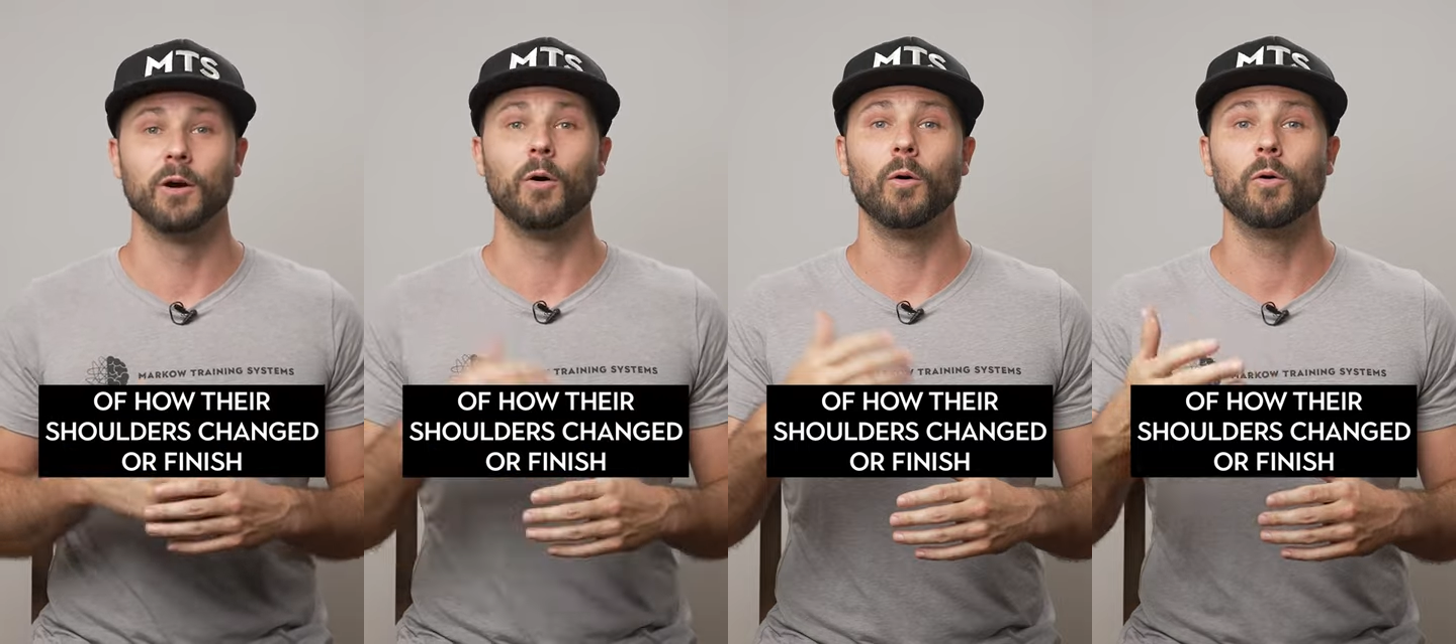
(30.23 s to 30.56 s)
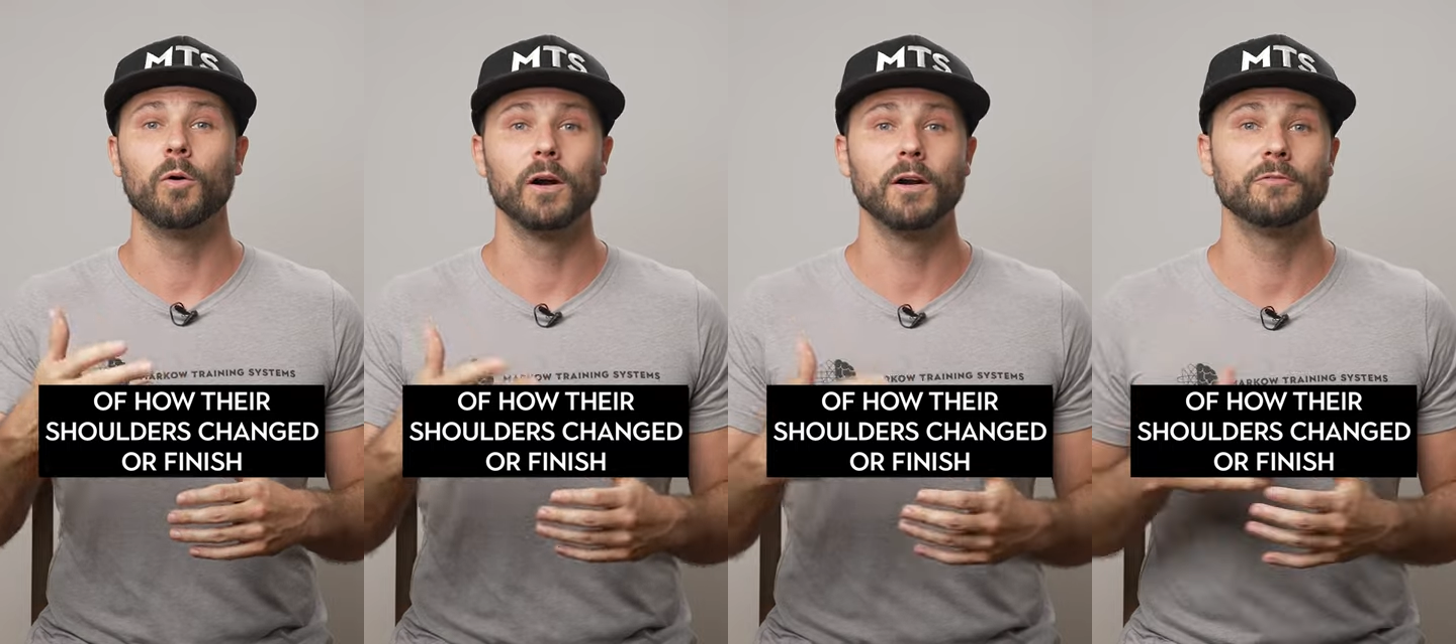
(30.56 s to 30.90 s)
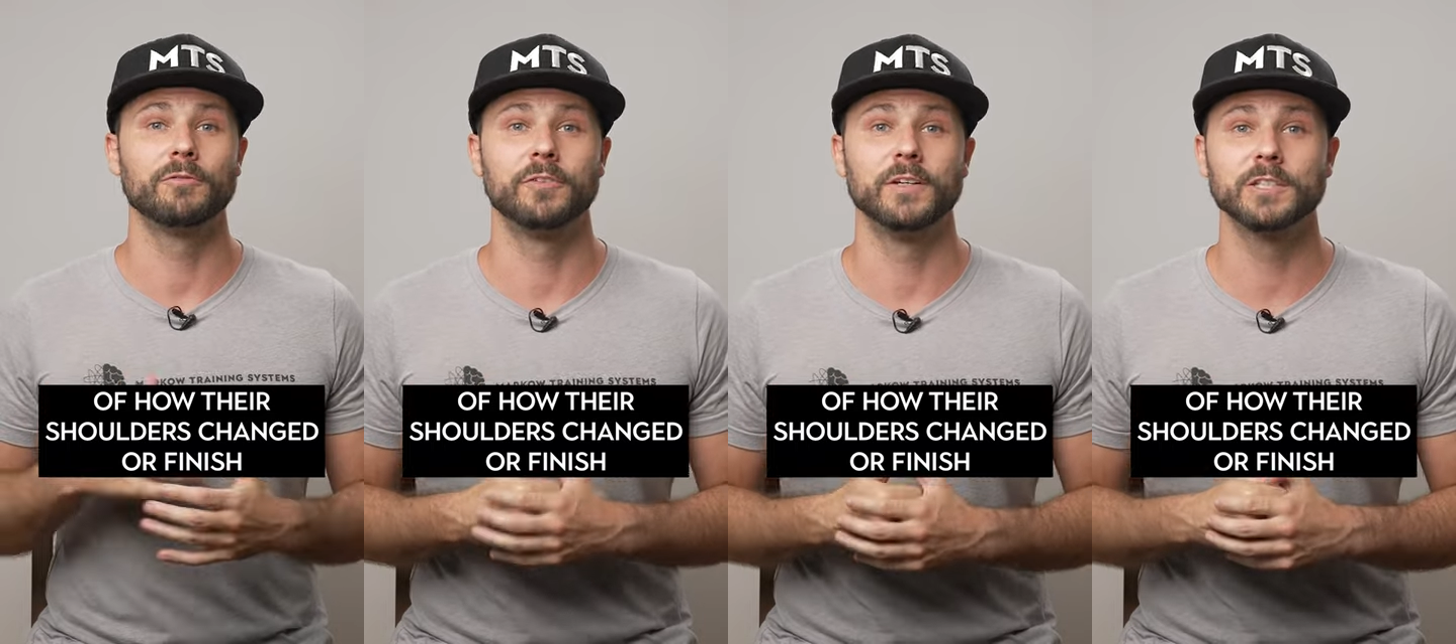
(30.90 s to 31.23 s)
Or
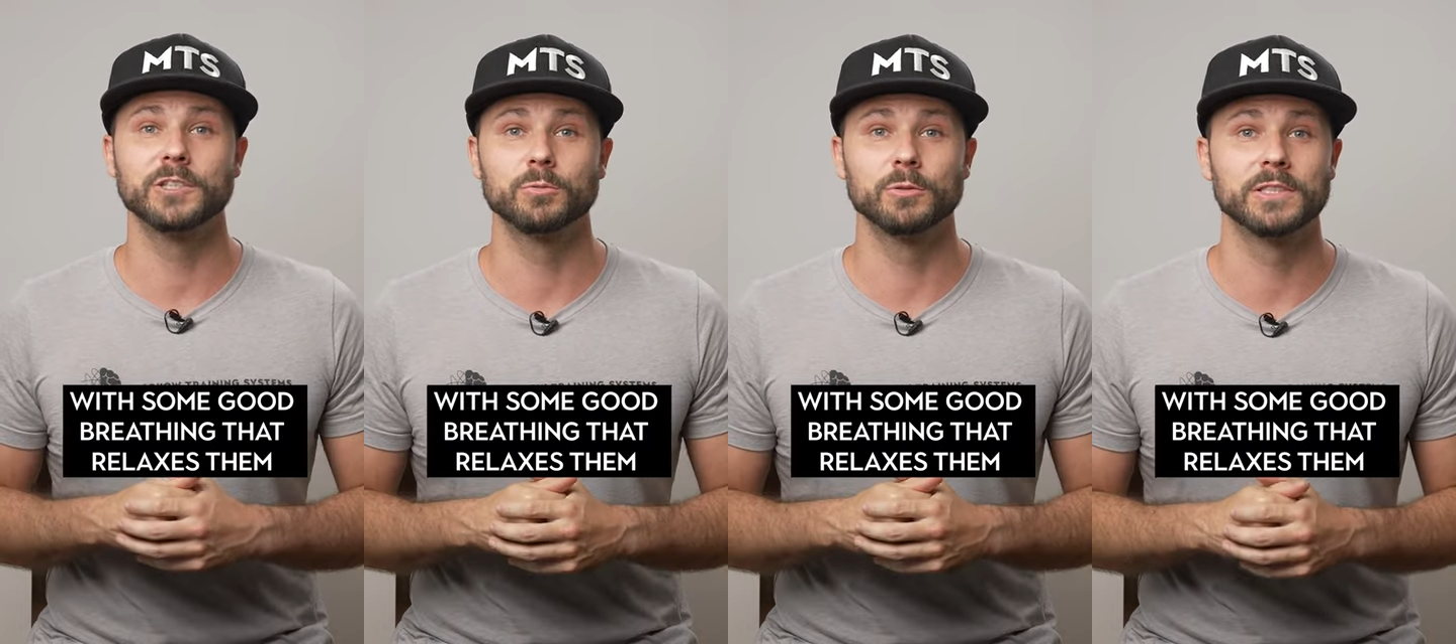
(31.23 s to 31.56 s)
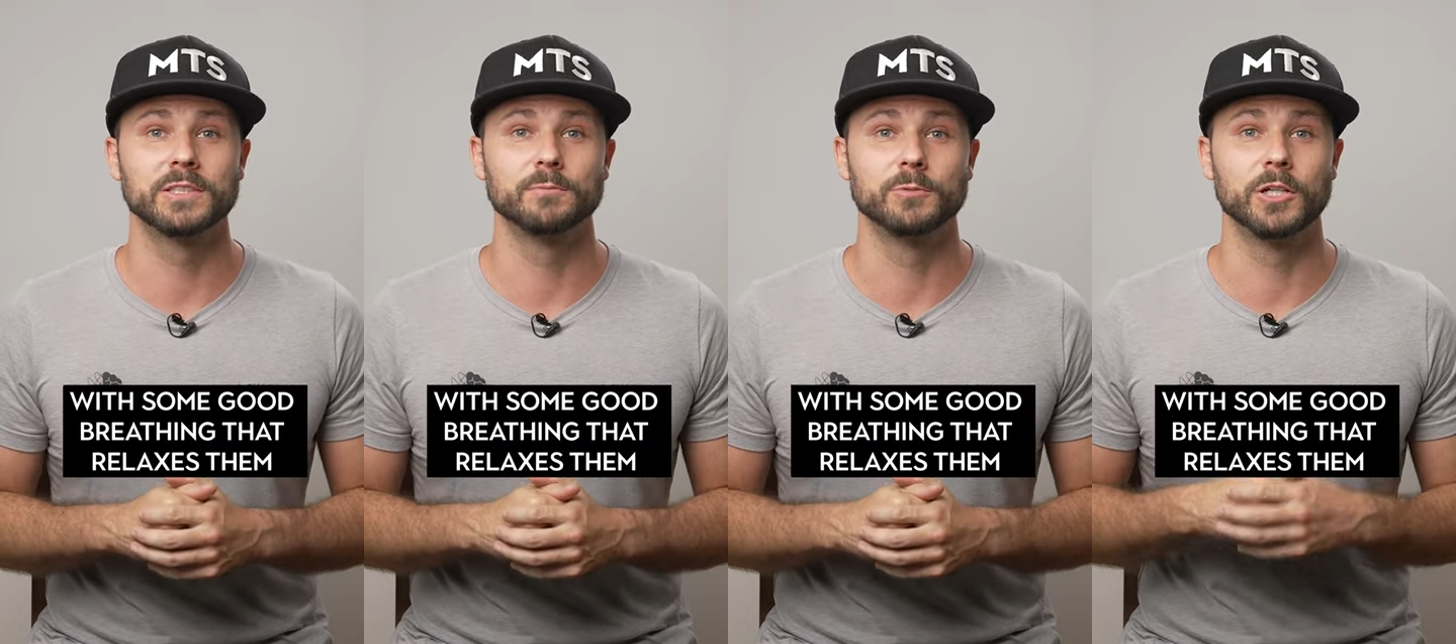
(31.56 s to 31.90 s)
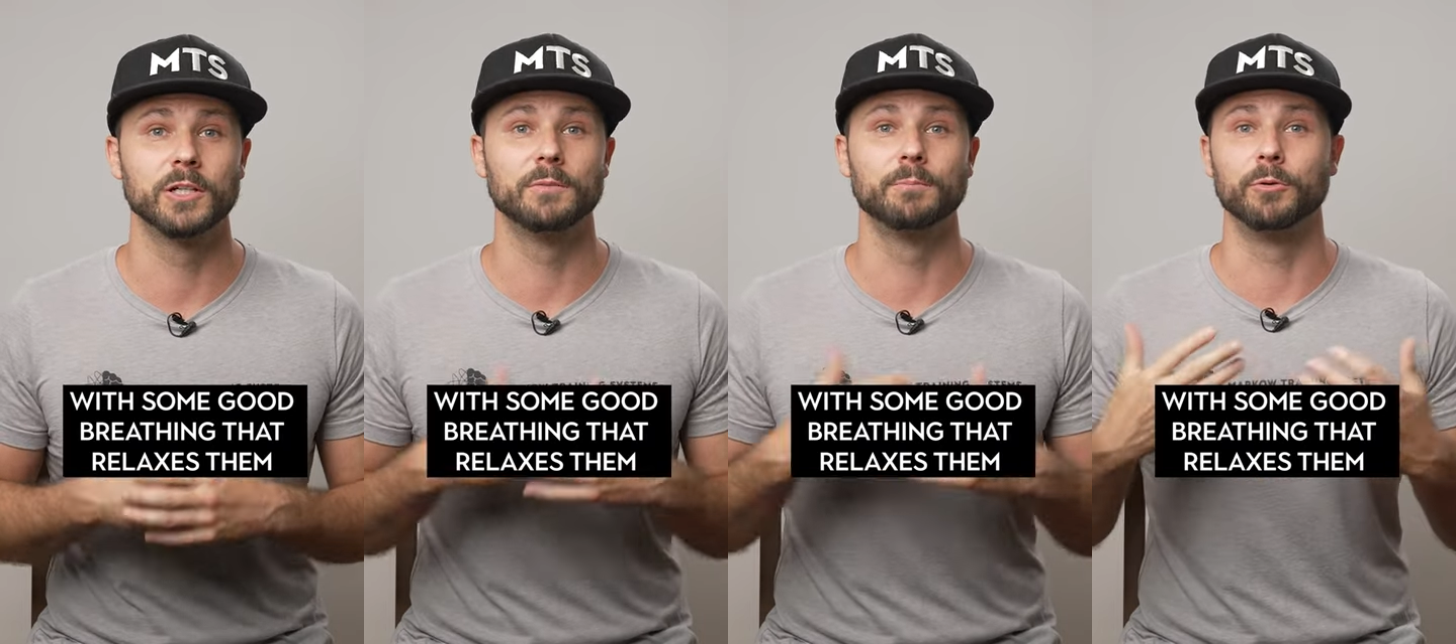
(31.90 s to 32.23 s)
finish with some
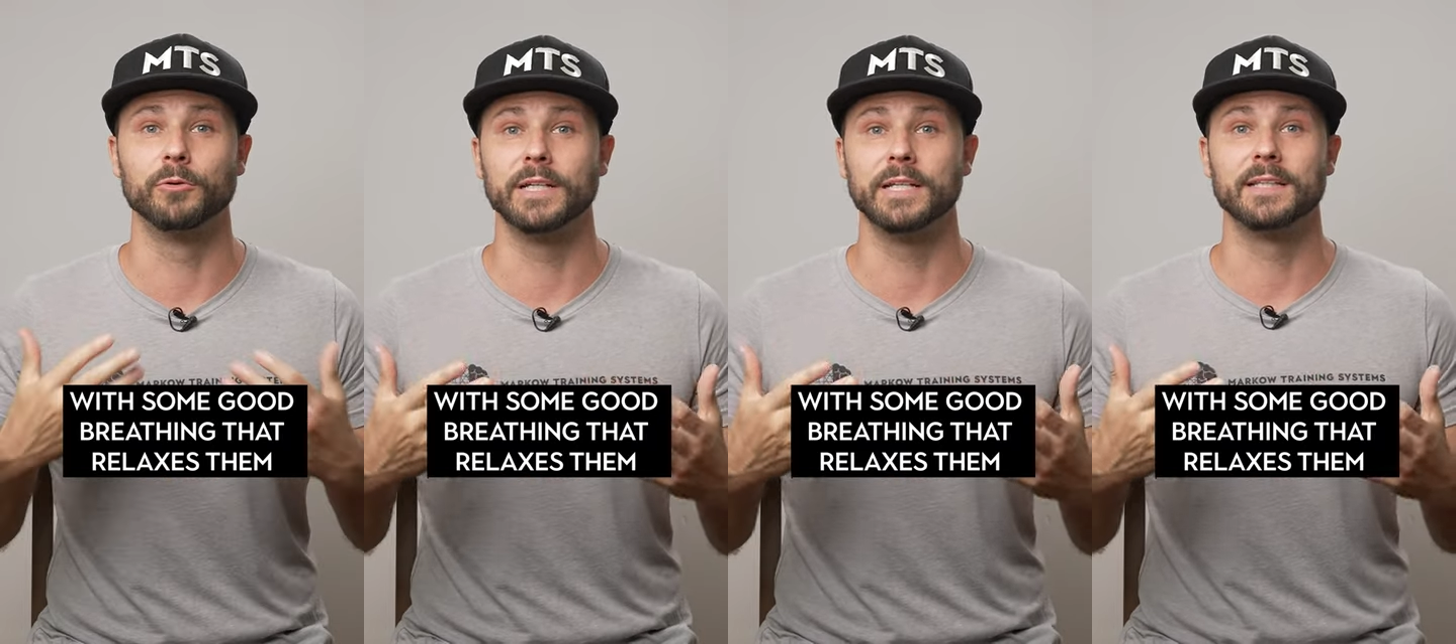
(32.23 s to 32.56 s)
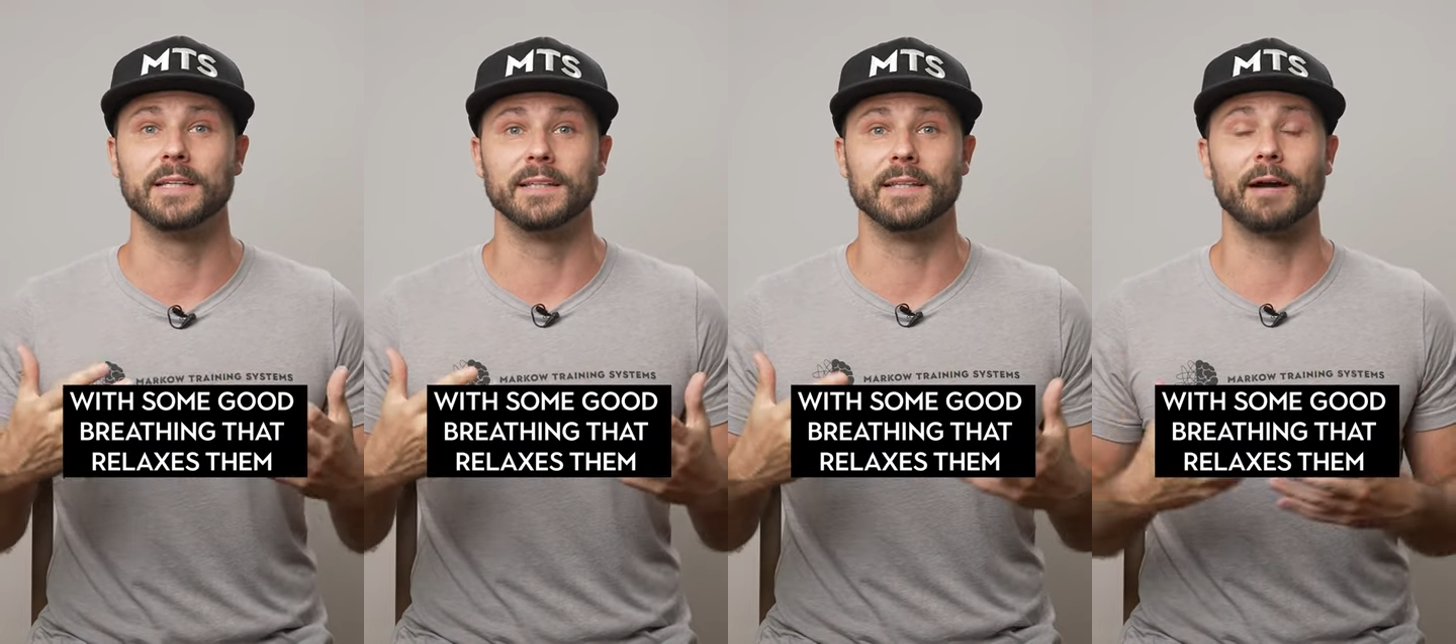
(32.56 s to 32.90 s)
good breathing